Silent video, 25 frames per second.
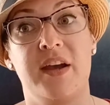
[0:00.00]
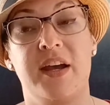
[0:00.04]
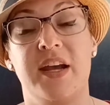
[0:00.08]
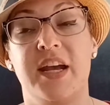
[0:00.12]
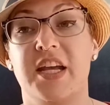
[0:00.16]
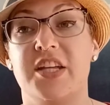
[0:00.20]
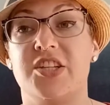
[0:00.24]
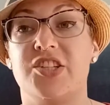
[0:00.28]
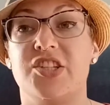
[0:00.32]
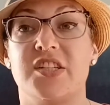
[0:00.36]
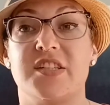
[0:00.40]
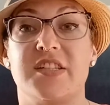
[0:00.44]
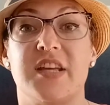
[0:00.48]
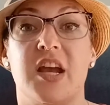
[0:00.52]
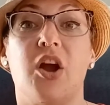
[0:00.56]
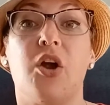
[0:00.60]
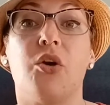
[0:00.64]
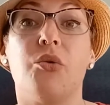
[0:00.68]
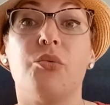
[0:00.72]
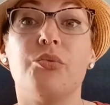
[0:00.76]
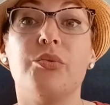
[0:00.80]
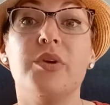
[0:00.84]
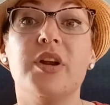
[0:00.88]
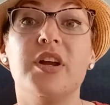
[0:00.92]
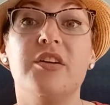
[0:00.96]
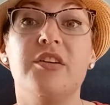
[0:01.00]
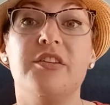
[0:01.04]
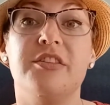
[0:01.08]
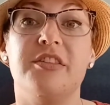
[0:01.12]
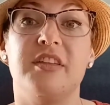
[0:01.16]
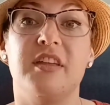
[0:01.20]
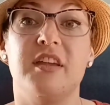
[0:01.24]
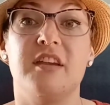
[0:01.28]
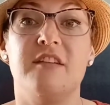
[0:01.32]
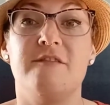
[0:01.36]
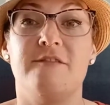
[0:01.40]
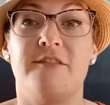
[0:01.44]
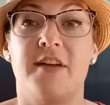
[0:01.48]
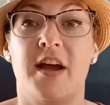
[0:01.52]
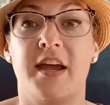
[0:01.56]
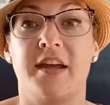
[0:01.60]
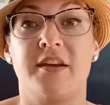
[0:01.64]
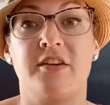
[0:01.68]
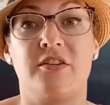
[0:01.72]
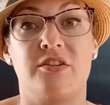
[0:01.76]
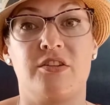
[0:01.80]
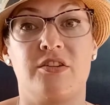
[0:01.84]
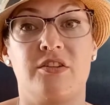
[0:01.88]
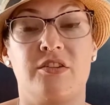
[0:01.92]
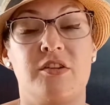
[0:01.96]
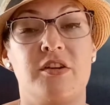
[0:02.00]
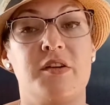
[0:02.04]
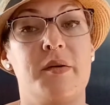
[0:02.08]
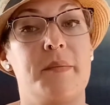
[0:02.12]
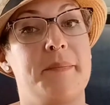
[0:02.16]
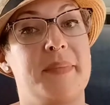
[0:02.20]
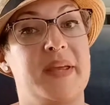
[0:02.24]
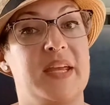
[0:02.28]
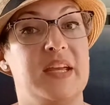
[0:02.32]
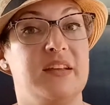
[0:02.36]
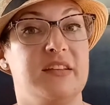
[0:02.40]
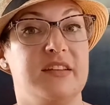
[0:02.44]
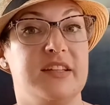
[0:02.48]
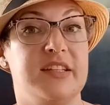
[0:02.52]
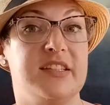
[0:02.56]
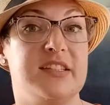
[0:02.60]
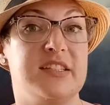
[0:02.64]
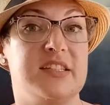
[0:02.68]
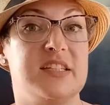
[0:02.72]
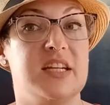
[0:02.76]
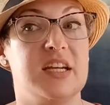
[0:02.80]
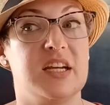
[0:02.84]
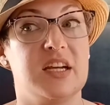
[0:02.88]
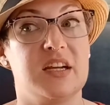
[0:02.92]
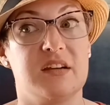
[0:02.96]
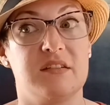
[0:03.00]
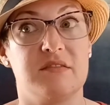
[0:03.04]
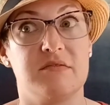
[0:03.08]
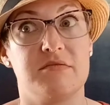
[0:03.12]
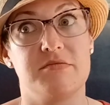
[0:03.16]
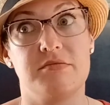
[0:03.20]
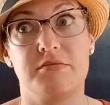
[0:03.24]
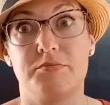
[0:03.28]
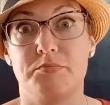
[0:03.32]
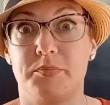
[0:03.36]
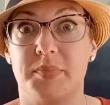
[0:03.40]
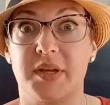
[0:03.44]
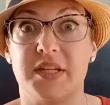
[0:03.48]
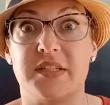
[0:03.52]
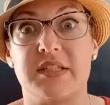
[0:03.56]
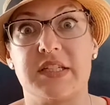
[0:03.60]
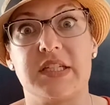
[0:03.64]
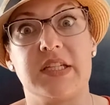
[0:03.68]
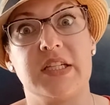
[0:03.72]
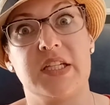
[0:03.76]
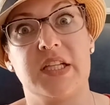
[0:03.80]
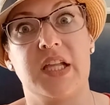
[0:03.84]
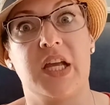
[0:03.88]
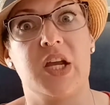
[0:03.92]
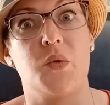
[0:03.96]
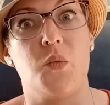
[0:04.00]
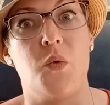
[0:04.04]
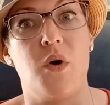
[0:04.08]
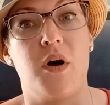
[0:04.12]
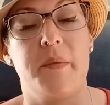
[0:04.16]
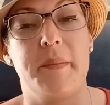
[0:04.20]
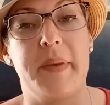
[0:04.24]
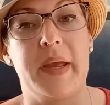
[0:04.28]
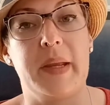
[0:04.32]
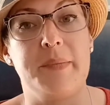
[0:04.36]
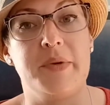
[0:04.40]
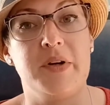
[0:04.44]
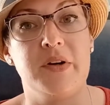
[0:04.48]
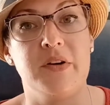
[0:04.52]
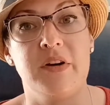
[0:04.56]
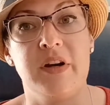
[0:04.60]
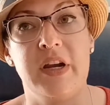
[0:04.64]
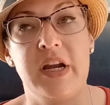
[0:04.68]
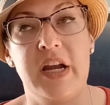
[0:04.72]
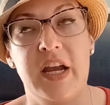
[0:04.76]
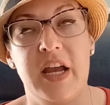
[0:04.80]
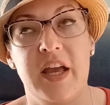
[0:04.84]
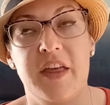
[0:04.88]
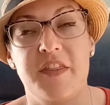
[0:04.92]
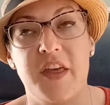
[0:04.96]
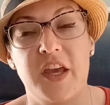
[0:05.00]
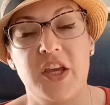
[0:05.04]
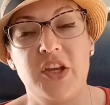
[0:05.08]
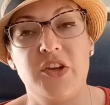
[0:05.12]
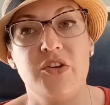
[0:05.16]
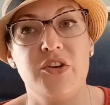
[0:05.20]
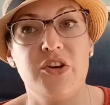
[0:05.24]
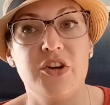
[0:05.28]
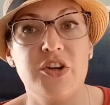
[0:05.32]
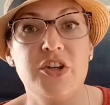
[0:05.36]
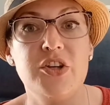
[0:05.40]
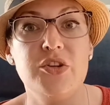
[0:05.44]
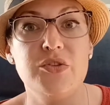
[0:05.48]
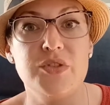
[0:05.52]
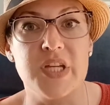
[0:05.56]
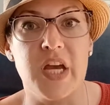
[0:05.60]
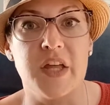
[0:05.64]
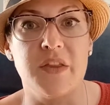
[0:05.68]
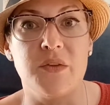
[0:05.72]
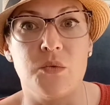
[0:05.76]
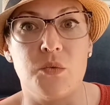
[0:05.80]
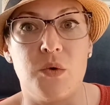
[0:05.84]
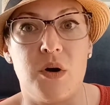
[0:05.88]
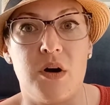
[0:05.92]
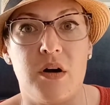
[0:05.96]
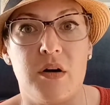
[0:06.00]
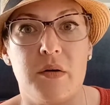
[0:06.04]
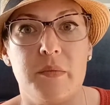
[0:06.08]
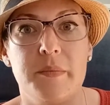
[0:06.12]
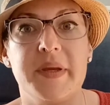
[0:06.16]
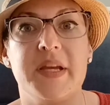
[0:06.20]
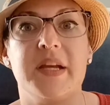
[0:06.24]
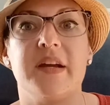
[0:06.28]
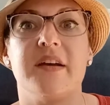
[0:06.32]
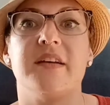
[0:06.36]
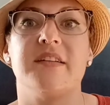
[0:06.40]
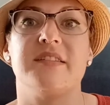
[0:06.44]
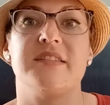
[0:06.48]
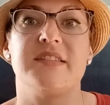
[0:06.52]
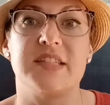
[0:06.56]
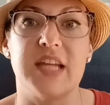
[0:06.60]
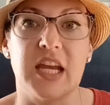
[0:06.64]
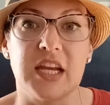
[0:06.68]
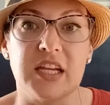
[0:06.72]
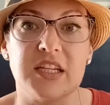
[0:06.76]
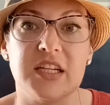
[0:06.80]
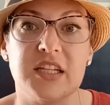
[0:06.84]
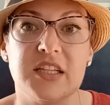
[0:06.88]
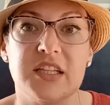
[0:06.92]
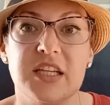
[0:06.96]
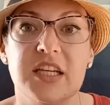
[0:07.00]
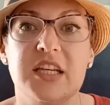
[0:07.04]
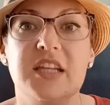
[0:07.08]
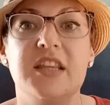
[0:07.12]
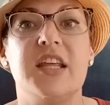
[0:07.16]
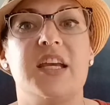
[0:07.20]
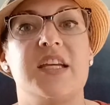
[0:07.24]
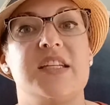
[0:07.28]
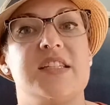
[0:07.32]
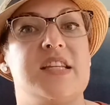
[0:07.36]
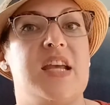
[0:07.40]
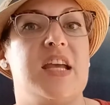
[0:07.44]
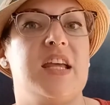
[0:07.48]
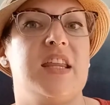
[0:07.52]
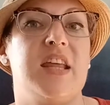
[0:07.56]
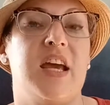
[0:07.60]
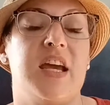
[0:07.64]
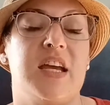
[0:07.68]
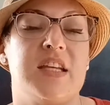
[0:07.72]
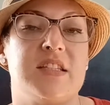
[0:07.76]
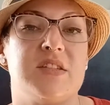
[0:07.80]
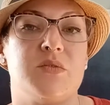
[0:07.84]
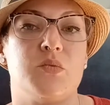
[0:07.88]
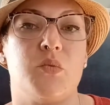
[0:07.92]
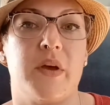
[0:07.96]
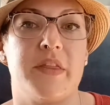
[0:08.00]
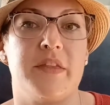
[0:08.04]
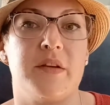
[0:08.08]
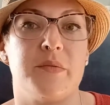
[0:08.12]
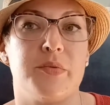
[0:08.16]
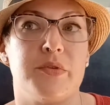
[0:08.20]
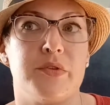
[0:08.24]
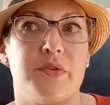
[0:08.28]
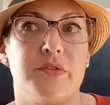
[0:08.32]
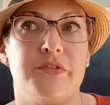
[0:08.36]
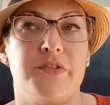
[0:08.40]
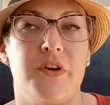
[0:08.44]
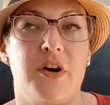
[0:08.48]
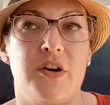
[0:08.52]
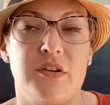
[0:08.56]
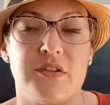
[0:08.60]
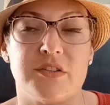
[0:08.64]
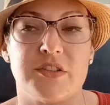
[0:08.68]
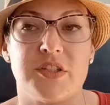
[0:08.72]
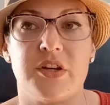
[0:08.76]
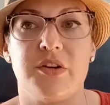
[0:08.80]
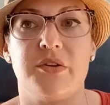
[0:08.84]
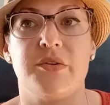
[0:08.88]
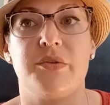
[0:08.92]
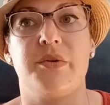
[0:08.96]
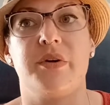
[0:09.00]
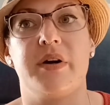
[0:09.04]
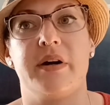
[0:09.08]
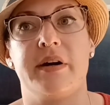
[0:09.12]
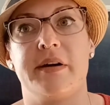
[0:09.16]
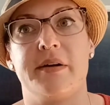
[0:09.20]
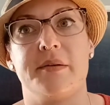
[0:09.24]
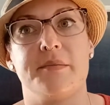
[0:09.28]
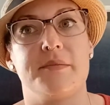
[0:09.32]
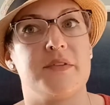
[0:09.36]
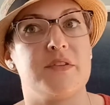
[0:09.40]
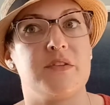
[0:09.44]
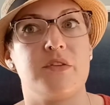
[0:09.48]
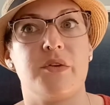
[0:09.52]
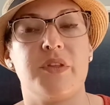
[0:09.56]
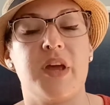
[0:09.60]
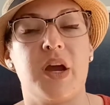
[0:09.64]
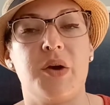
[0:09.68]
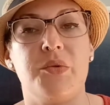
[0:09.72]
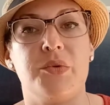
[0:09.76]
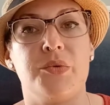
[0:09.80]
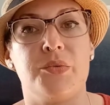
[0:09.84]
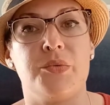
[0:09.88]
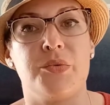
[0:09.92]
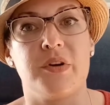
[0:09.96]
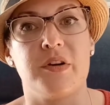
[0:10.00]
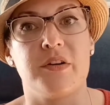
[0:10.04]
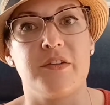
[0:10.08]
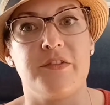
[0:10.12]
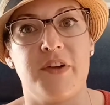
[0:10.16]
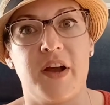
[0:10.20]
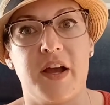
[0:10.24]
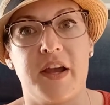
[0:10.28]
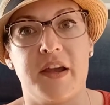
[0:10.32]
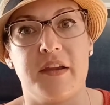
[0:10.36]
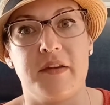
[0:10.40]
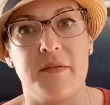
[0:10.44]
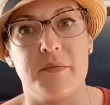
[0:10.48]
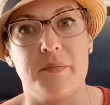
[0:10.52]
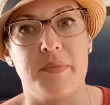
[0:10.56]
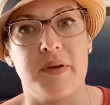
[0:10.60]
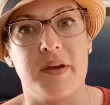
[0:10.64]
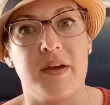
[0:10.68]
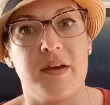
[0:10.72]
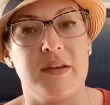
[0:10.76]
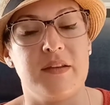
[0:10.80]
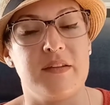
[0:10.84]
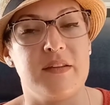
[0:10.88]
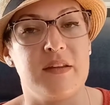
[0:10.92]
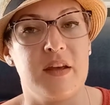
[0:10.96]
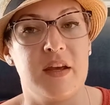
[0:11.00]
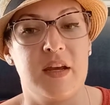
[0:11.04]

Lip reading: It's just like a real thin vinyl peel and stick, basically like wallpaper, that you could use on the wall because technically they say that's weatherproof also, so that would work fine. But